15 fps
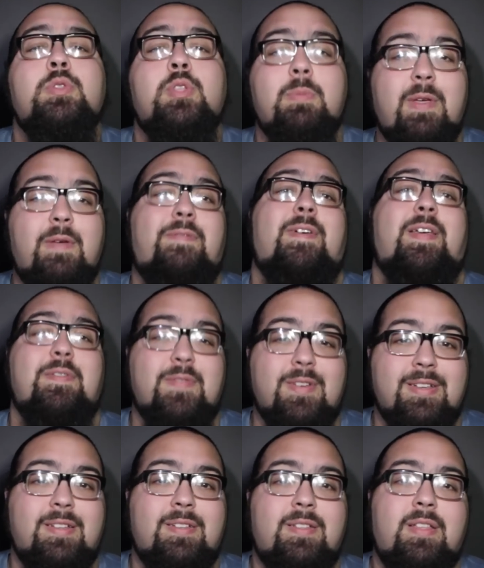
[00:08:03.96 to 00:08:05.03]
Do me a
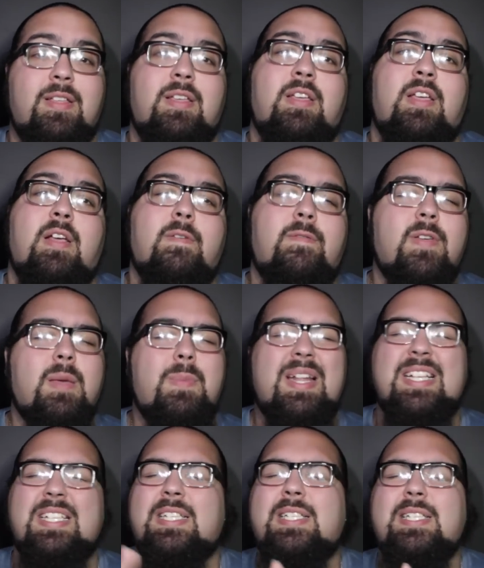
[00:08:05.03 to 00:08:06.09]
favor. Think about
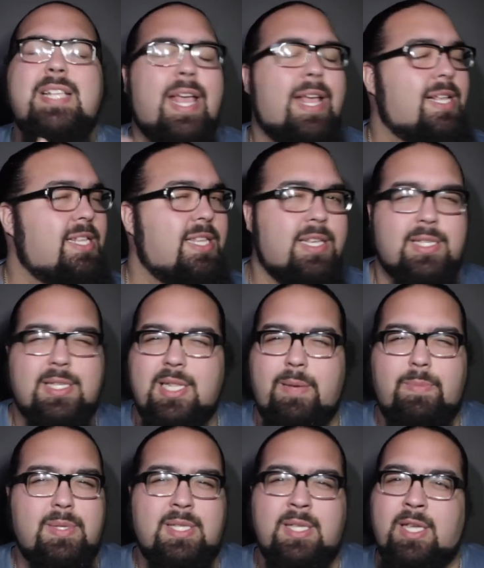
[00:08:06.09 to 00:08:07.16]
the sexiest
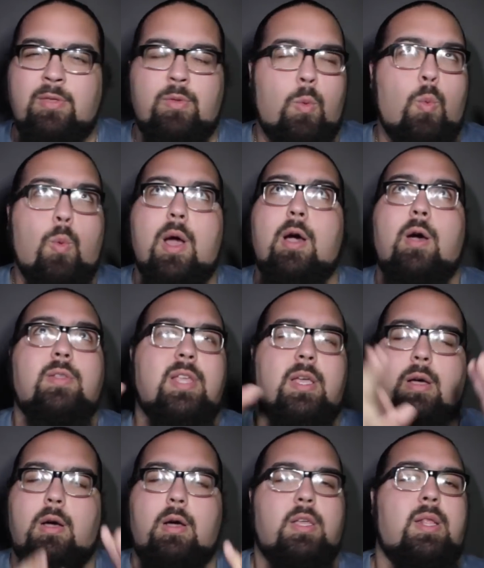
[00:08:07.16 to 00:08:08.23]
celebrity in the world that,
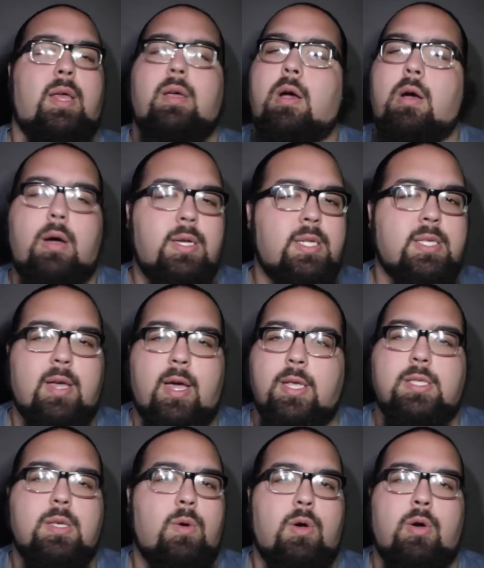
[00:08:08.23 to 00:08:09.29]
oh, you're like, oh, this
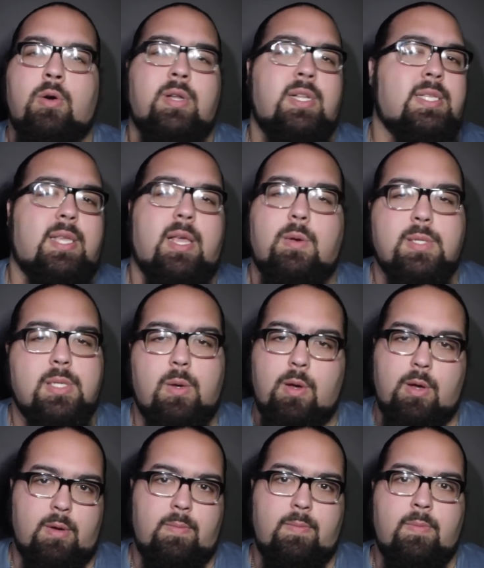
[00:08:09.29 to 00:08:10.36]
guy's so hot, or this girl's so
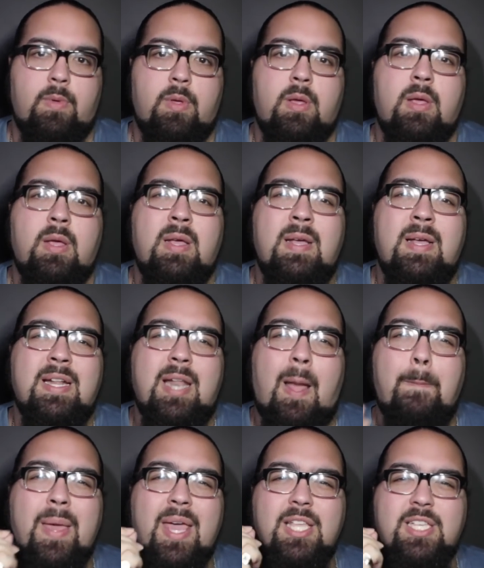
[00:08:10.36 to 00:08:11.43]
hot. Now
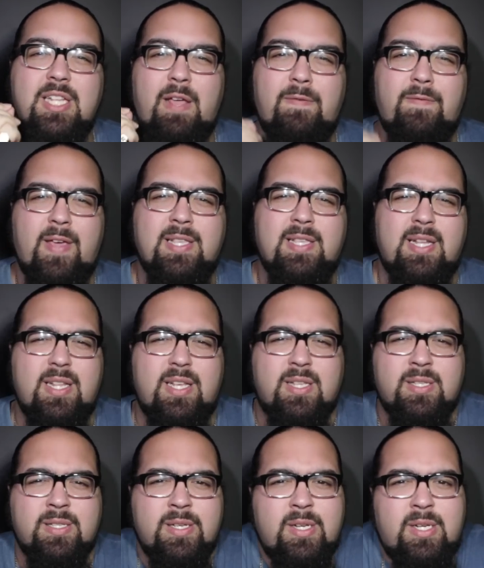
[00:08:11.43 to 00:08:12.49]
picture their face like
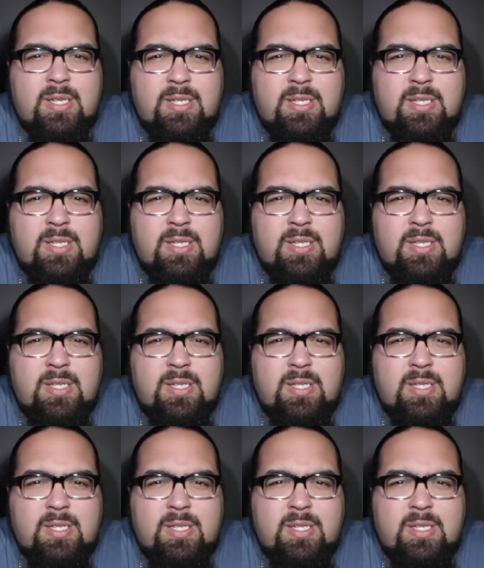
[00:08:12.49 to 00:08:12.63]
this.